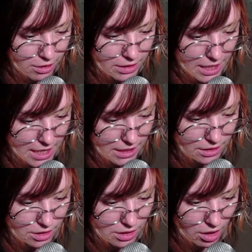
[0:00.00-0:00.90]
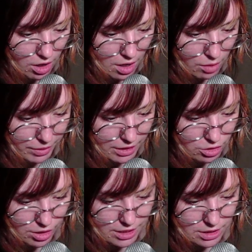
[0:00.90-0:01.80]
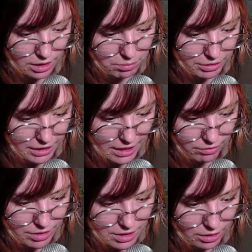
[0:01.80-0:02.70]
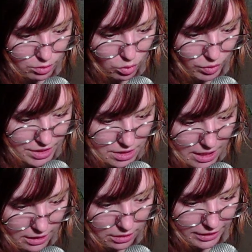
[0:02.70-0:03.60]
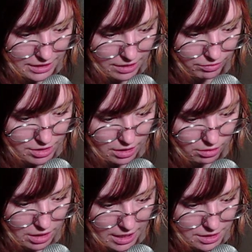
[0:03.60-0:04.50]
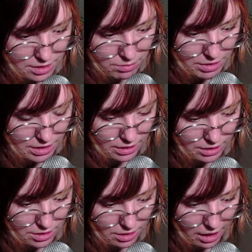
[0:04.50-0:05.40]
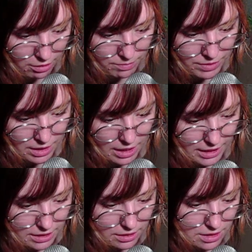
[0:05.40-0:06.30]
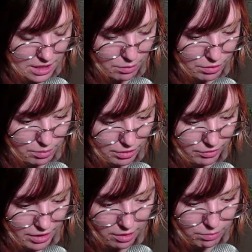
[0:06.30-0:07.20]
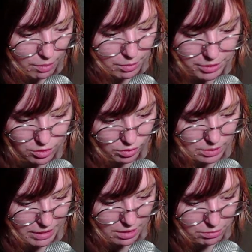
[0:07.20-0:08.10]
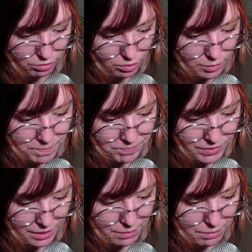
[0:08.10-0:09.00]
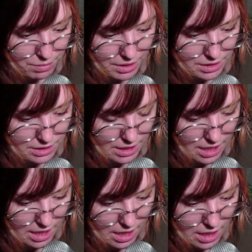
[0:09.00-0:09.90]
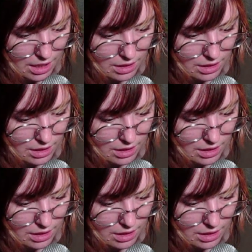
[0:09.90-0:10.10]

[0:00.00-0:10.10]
the end where he tries to complete every single quest and collect every single item in Skyrim. He did the same with Oblivion. I've probably talked about him before, but I